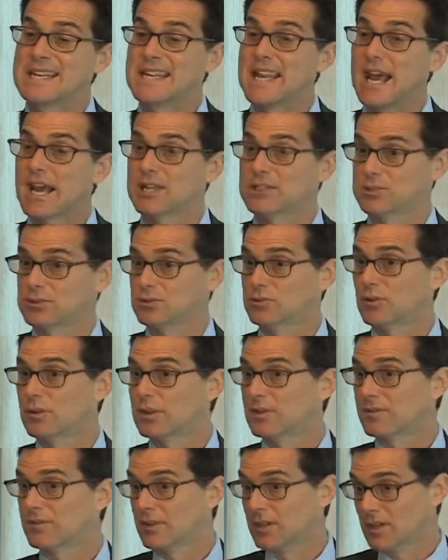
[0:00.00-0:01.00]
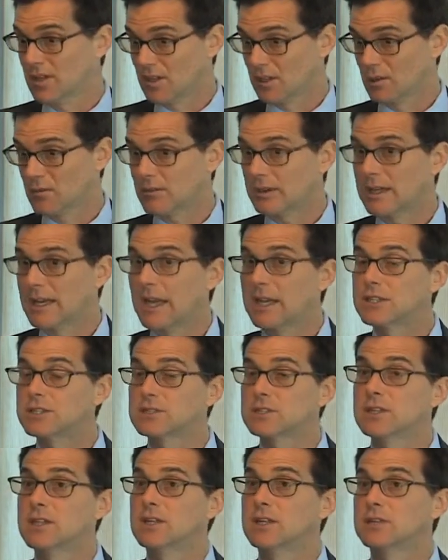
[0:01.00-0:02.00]
next sort of
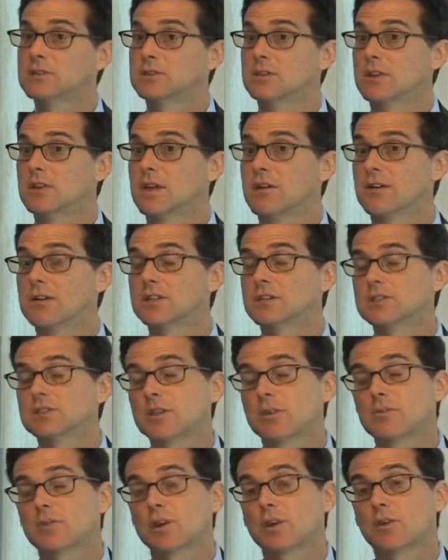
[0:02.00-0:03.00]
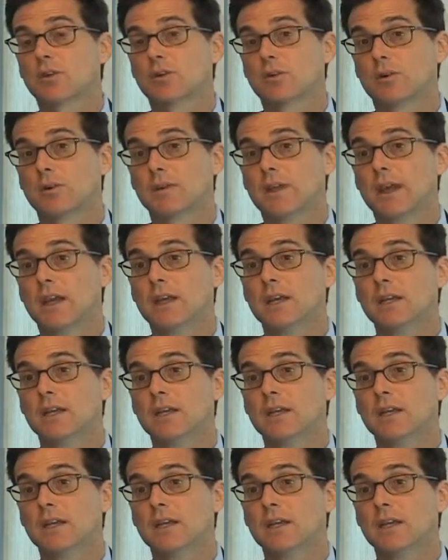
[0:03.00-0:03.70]
gradation is there is something called a